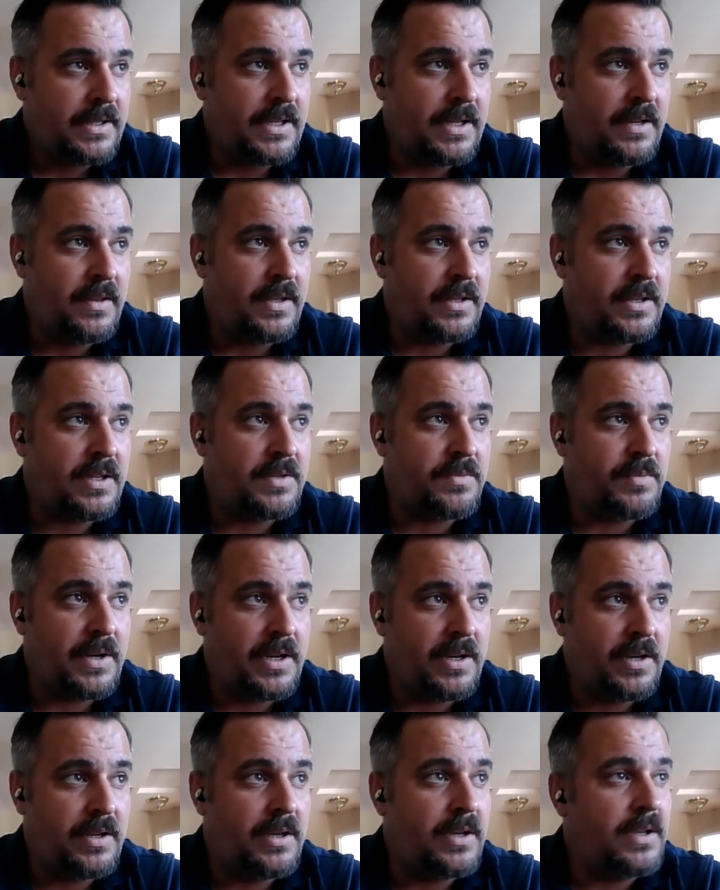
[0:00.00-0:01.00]
getting the kids
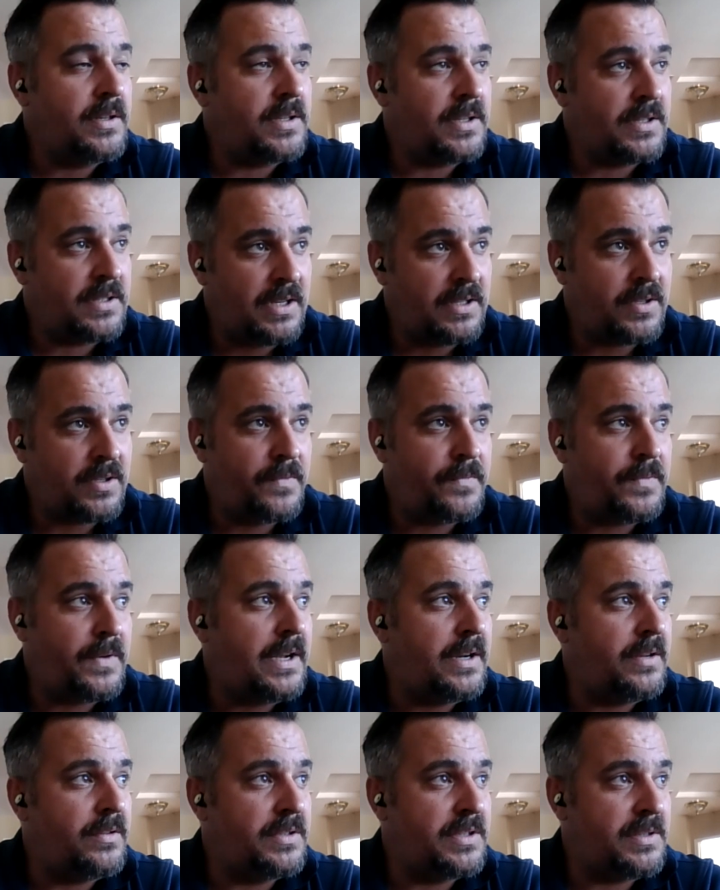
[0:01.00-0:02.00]
ready to take their
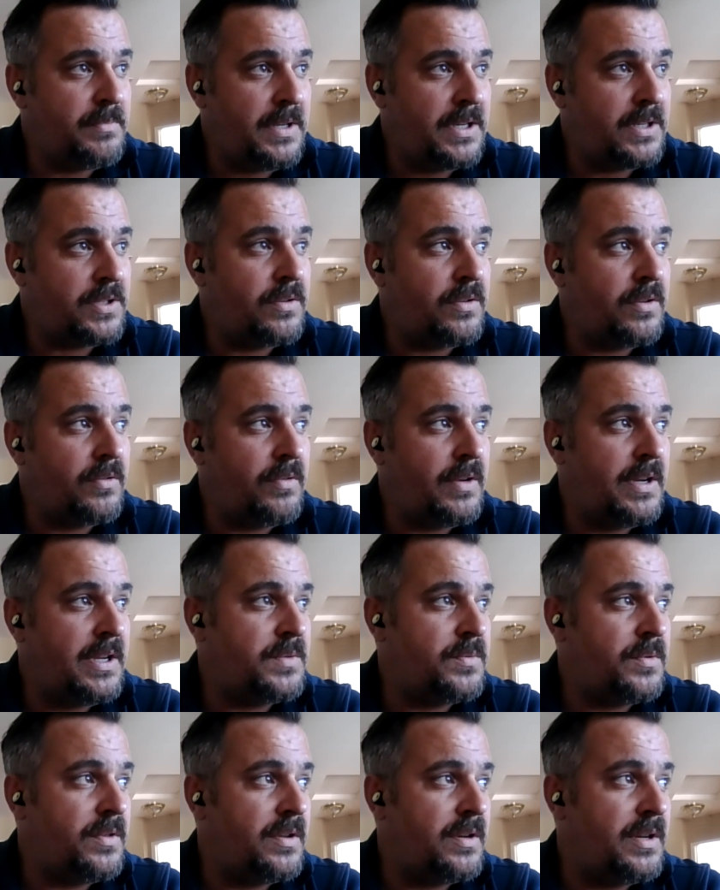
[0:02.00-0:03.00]
finals and make sure their
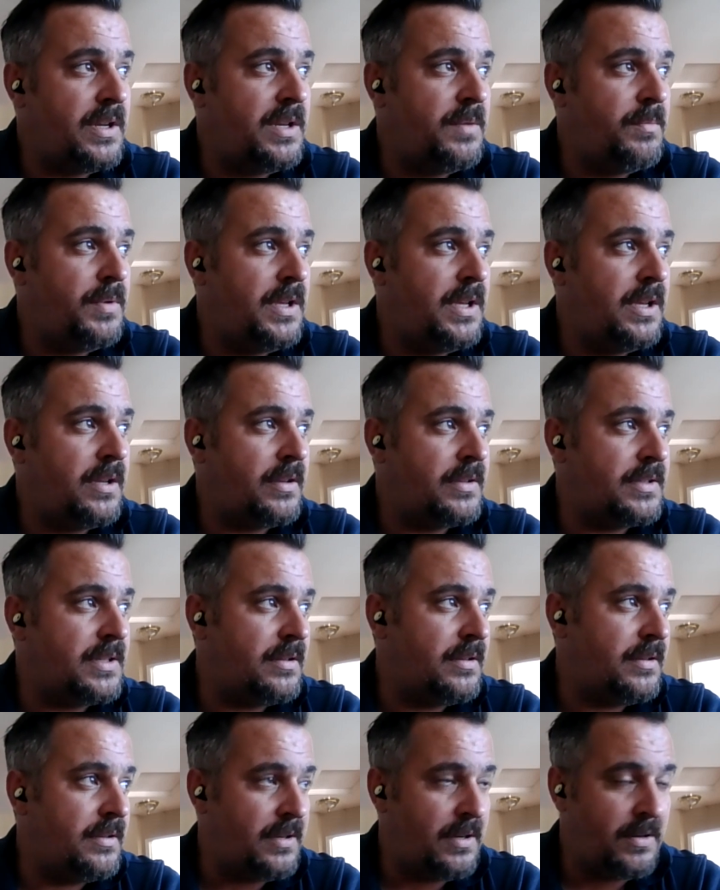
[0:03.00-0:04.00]
grades where they need to be. Because,
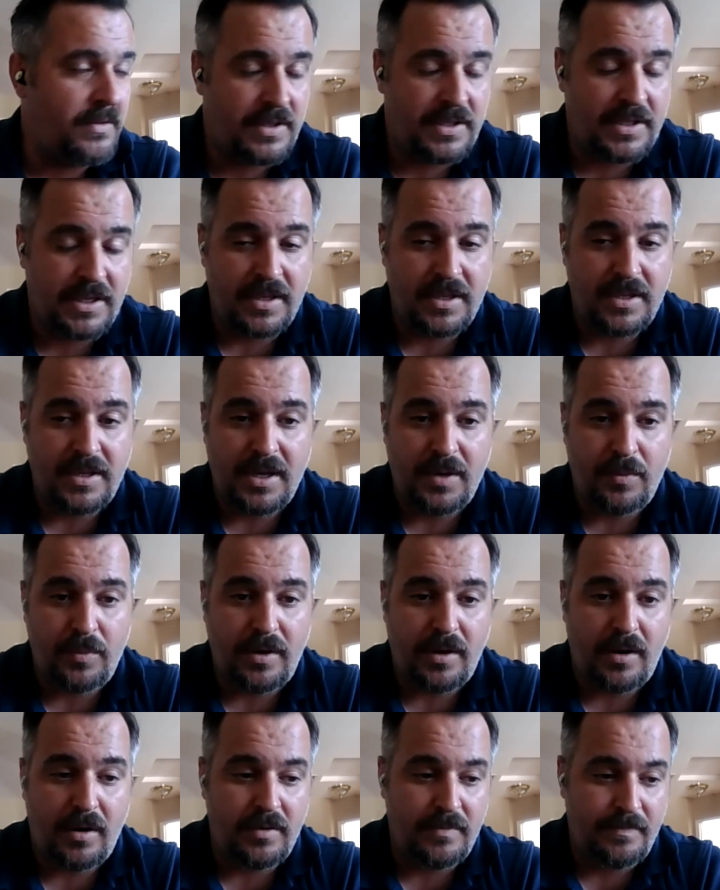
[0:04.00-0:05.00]
at the end of the day,
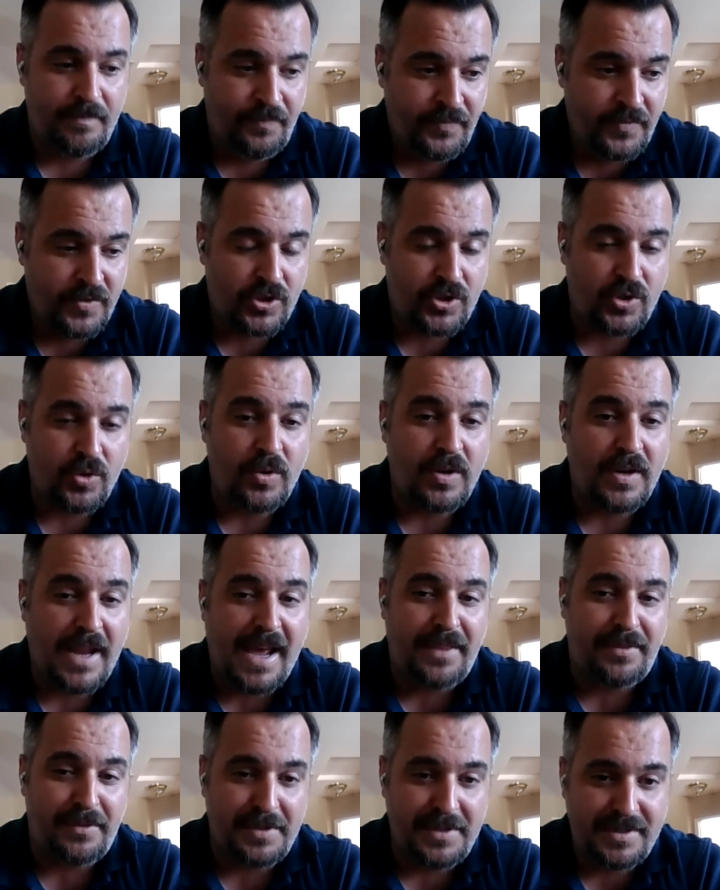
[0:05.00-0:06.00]
we are student
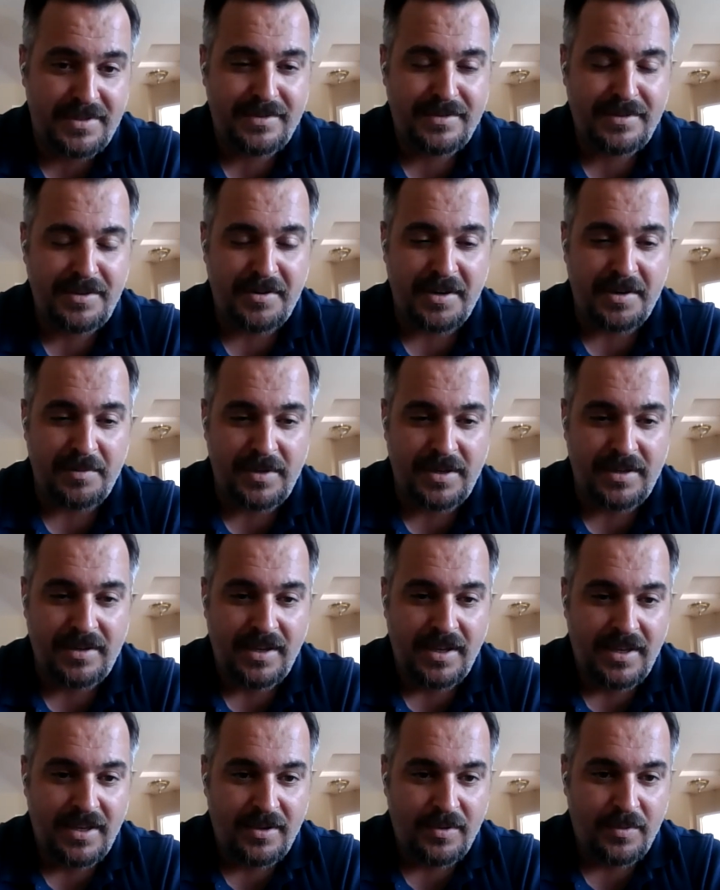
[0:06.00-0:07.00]
athletes. You know what I mean?
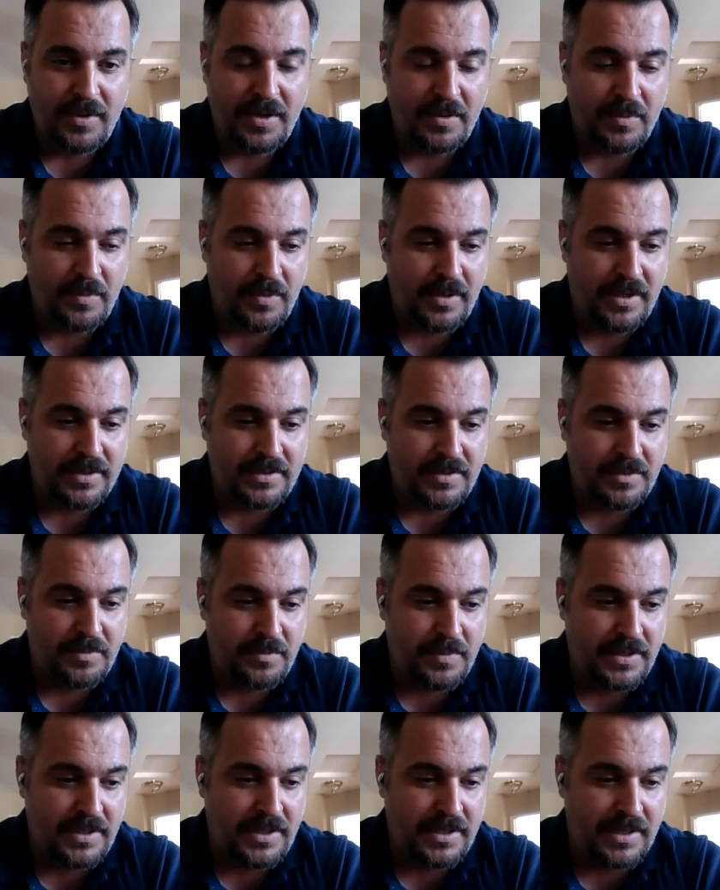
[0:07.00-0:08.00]
We don't want to
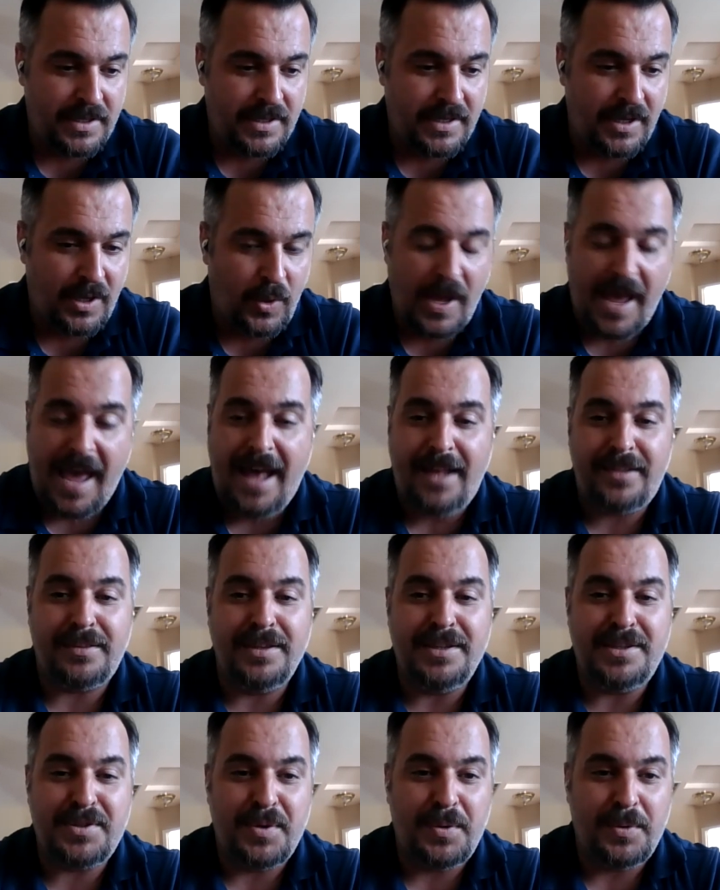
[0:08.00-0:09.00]
be
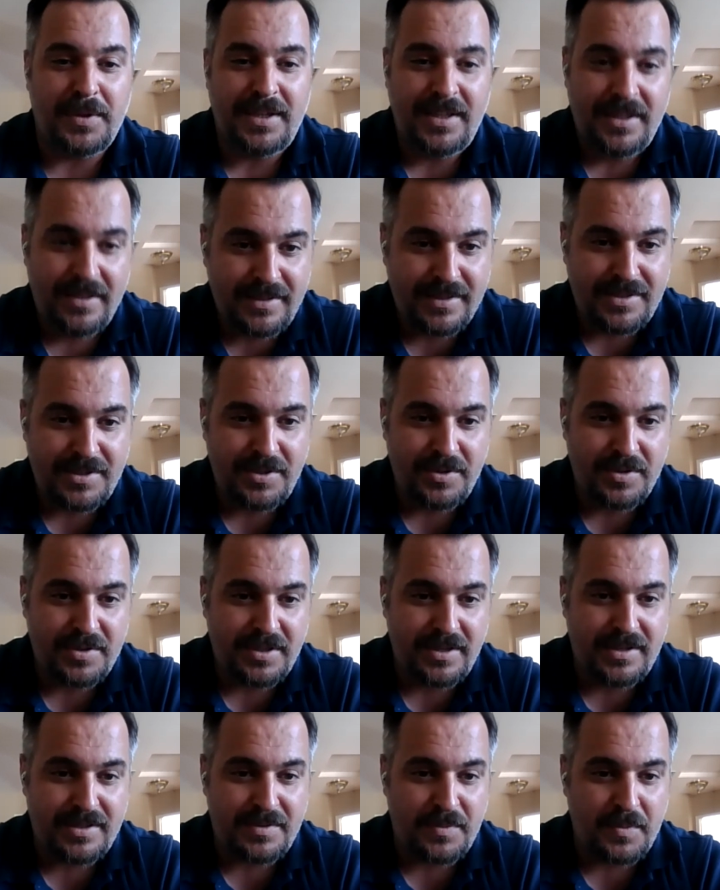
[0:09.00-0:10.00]
athletes only, because it
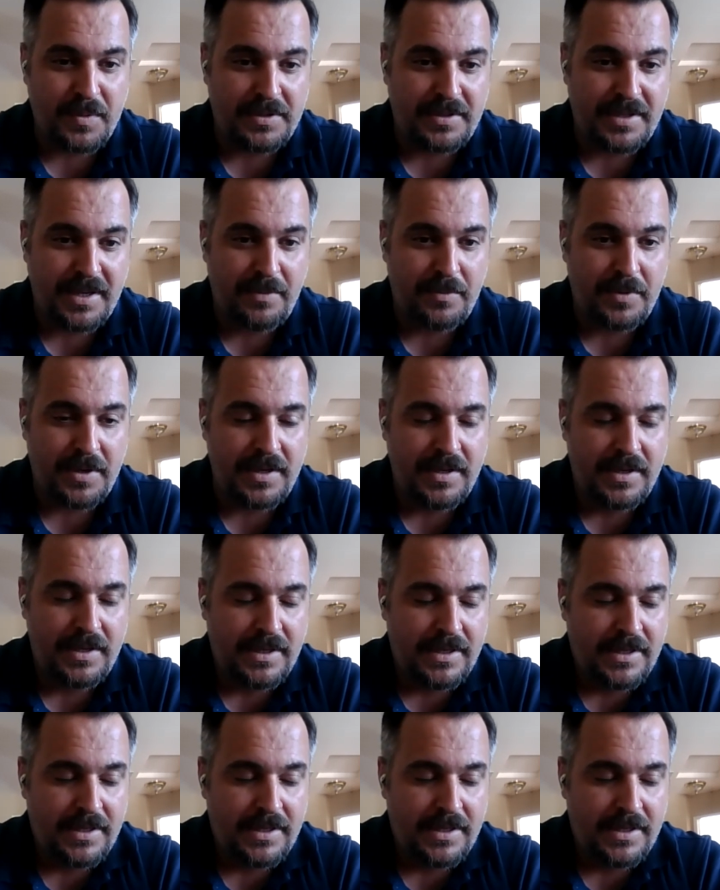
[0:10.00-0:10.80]
usually doesn't work that way.